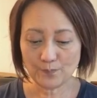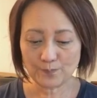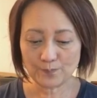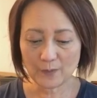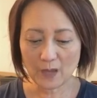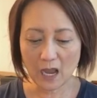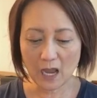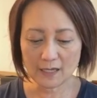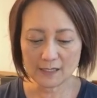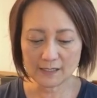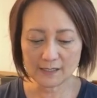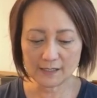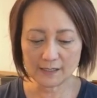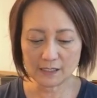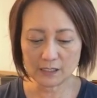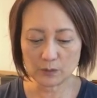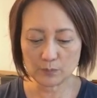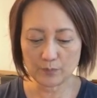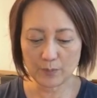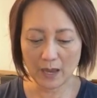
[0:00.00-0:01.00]
I
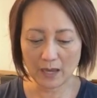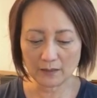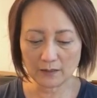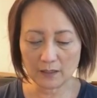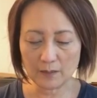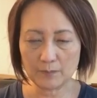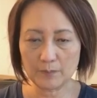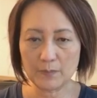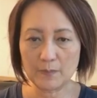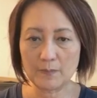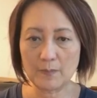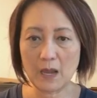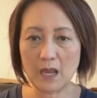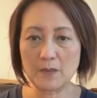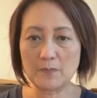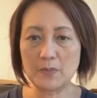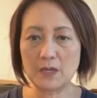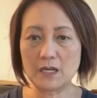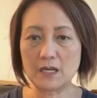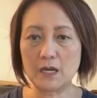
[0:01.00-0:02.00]
suspect it might
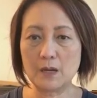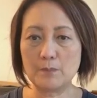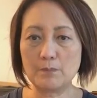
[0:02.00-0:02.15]
become